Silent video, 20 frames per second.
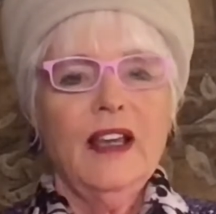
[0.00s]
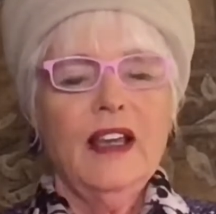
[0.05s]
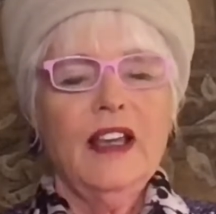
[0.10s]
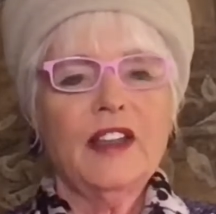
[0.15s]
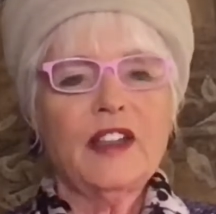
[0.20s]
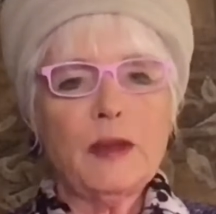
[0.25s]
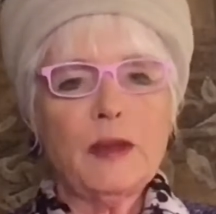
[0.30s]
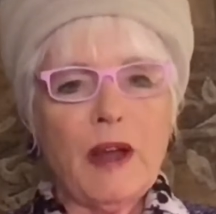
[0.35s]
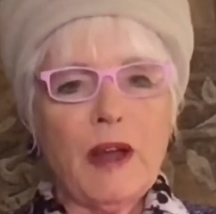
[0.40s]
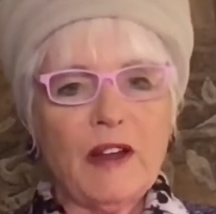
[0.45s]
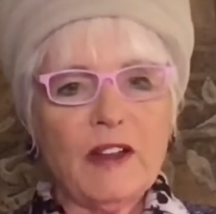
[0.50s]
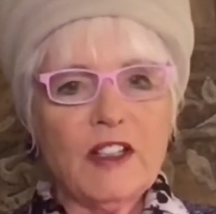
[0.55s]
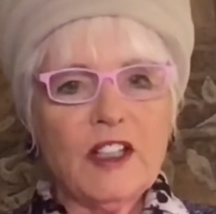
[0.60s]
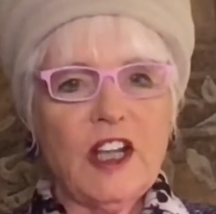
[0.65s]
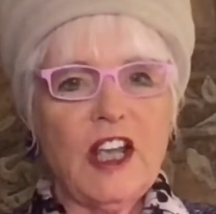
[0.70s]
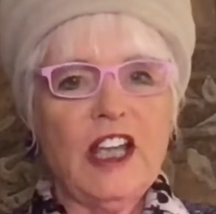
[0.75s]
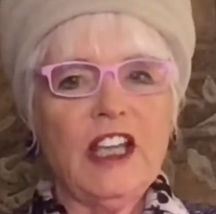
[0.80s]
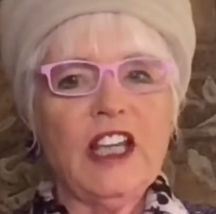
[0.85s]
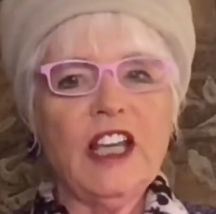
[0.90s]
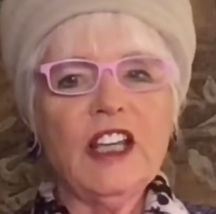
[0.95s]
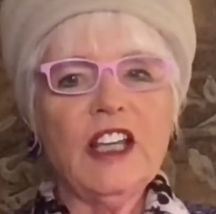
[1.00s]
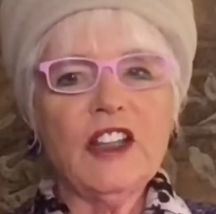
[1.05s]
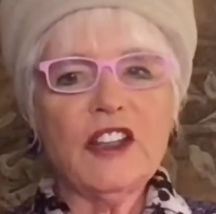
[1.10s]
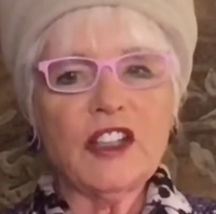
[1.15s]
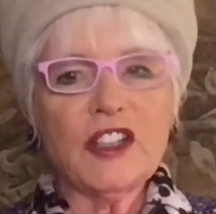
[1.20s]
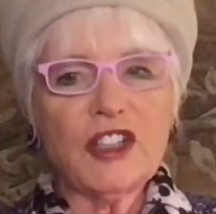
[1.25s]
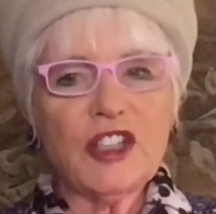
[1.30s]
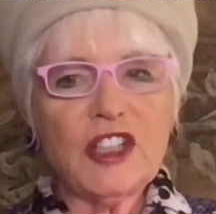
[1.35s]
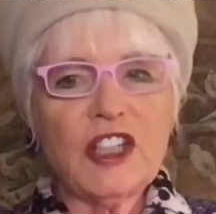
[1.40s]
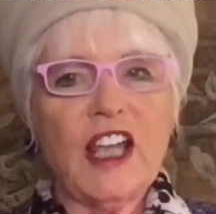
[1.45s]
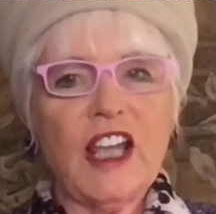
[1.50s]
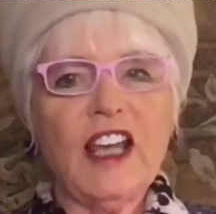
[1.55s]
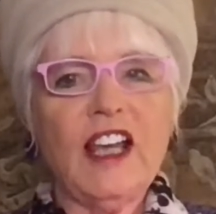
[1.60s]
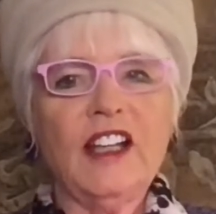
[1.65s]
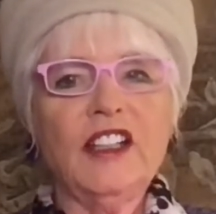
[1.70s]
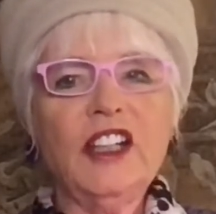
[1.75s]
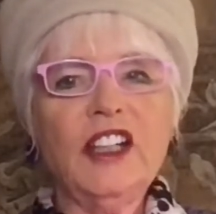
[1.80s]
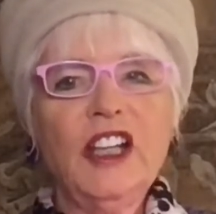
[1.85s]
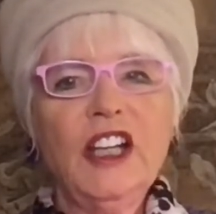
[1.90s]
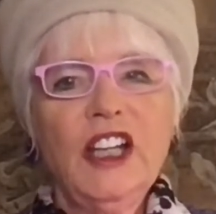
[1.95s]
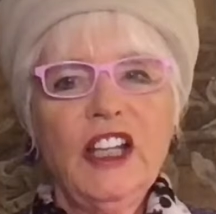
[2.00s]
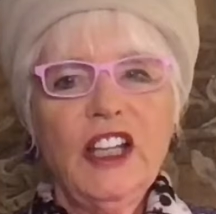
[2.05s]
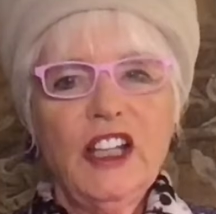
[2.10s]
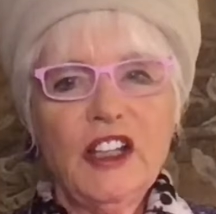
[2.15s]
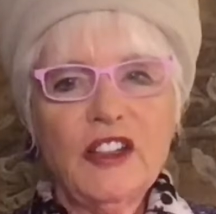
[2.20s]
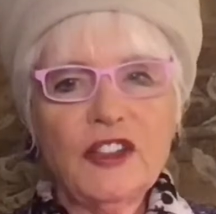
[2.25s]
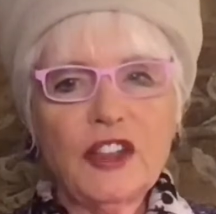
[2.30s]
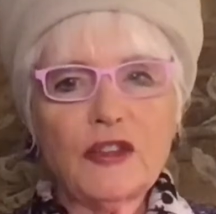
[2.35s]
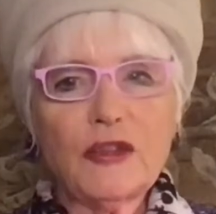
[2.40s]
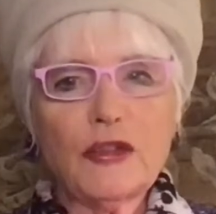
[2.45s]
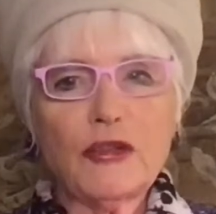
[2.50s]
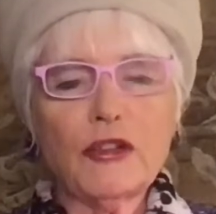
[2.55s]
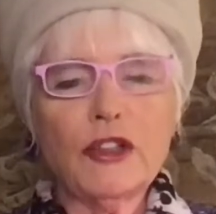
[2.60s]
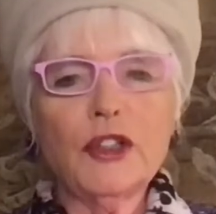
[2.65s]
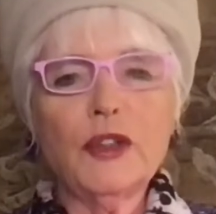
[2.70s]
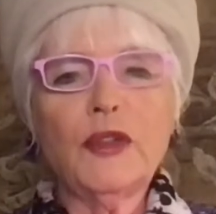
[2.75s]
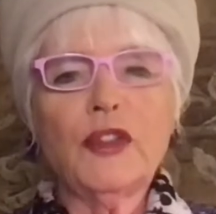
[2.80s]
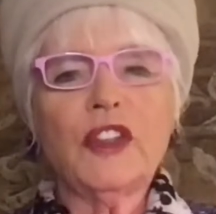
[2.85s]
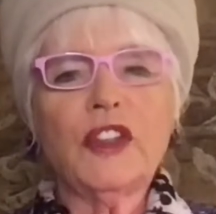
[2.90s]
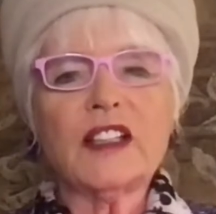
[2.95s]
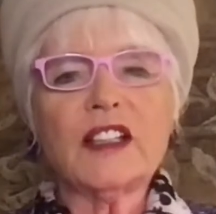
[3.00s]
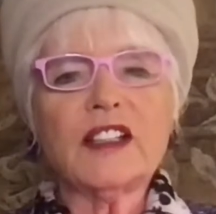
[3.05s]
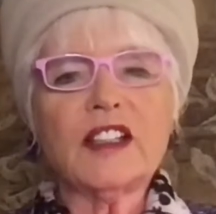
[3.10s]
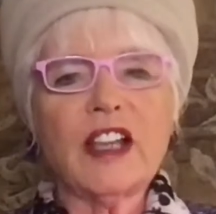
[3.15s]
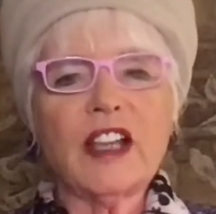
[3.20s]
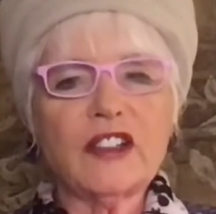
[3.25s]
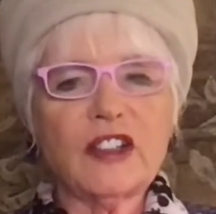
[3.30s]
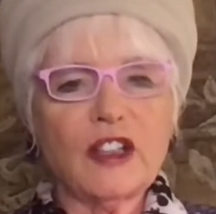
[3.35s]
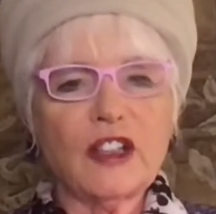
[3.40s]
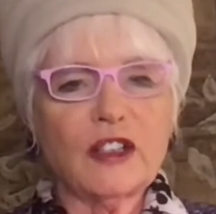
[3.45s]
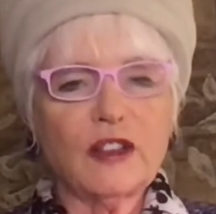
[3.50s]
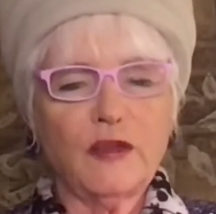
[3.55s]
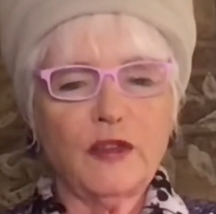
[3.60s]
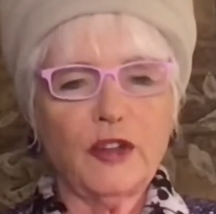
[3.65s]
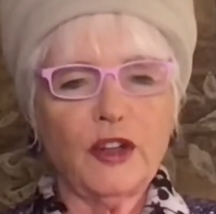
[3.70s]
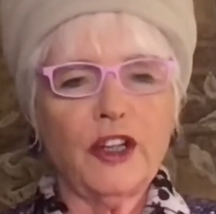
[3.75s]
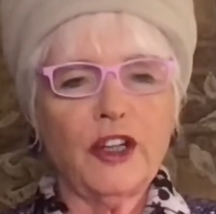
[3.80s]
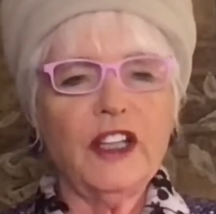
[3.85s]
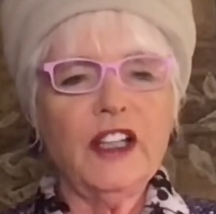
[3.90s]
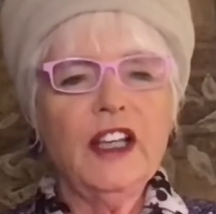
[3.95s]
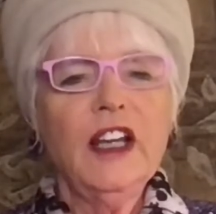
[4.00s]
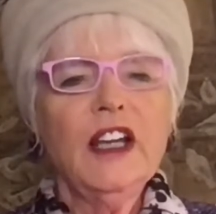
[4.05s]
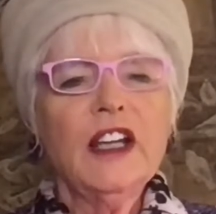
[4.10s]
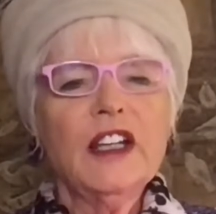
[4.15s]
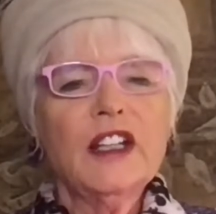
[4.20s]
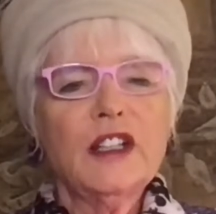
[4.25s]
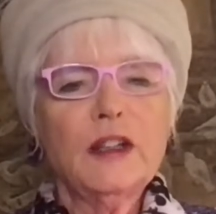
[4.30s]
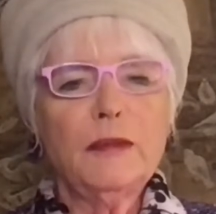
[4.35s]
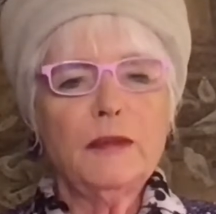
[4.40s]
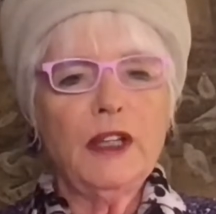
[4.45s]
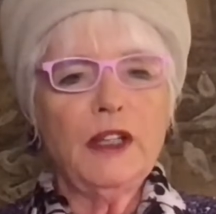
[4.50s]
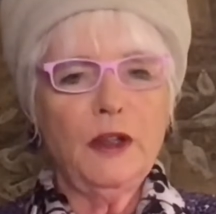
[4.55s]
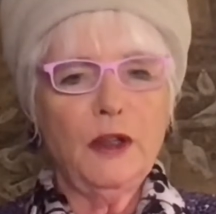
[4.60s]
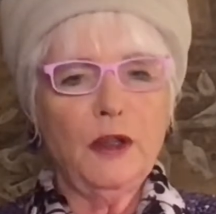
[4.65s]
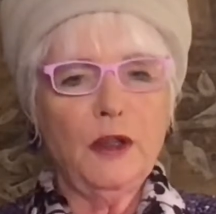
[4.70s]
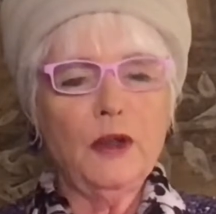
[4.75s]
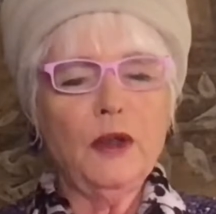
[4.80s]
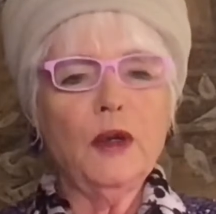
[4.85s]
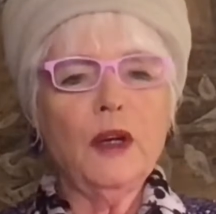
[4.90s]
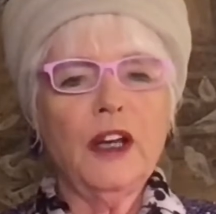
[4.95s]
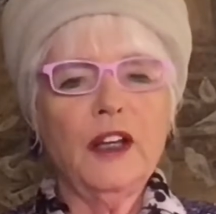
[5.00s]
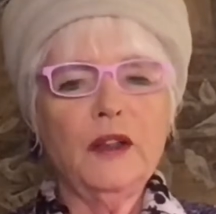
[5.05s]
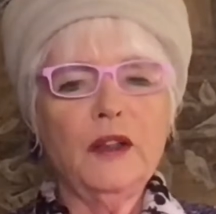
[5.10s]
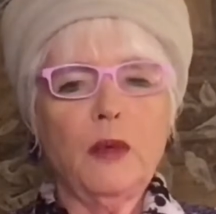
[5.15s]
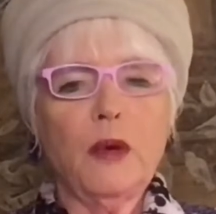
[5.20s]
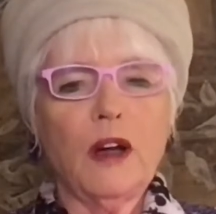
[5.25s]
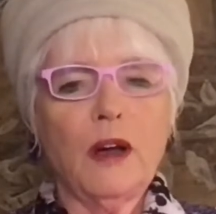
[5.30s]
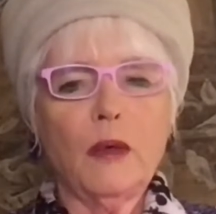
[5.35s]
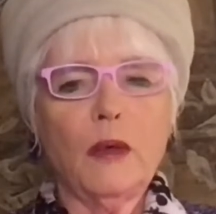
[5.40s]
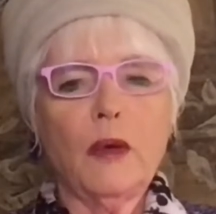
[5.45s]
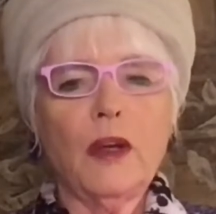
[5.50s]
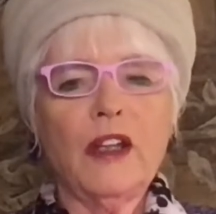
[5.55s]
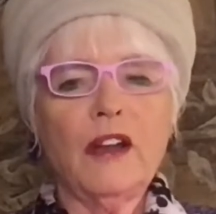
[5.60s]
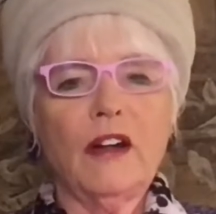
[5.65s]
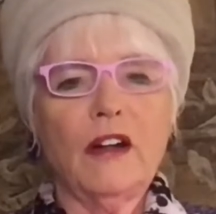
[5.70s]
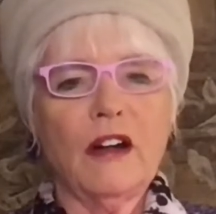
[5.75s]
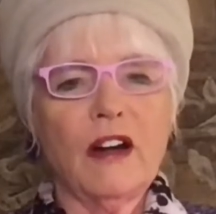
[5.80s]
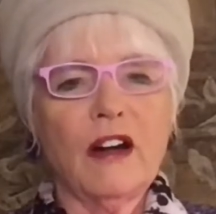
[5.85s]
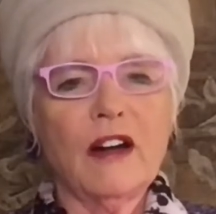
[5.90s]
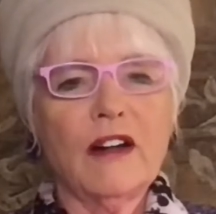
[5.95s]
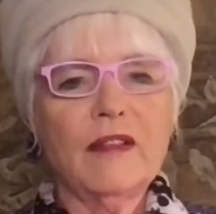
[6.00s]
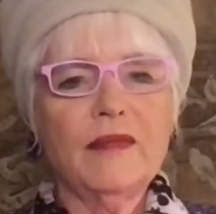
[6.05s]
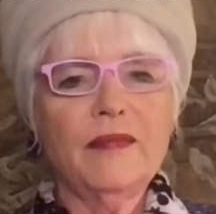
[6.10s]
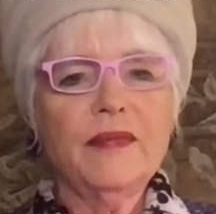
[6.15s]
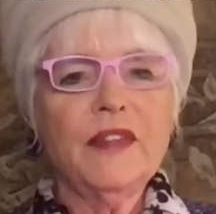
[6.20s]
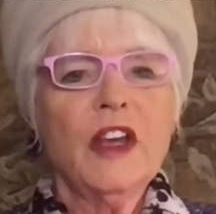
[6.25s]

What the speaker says: It's about taking the stand in the truth that sets us free to be who and what we are.